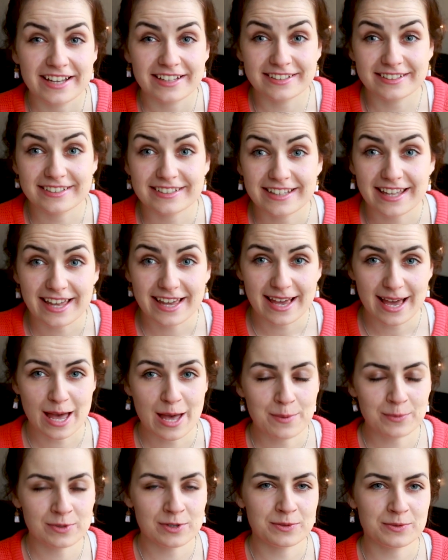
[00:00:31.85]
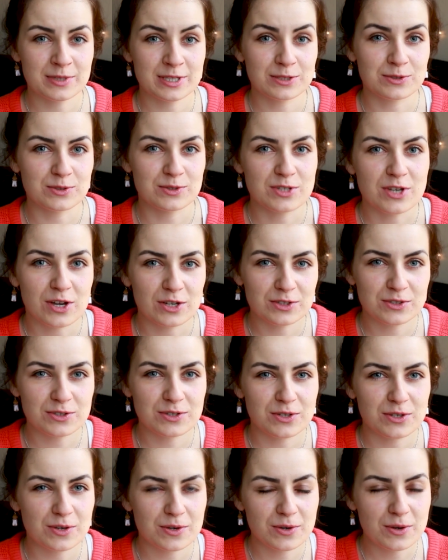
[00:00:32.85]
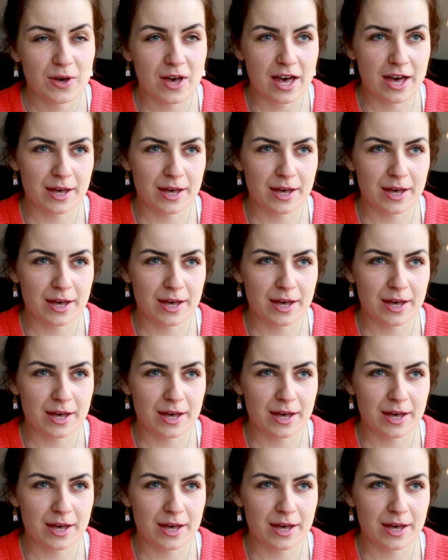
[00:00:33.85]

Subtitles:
Today I'm going to talk to you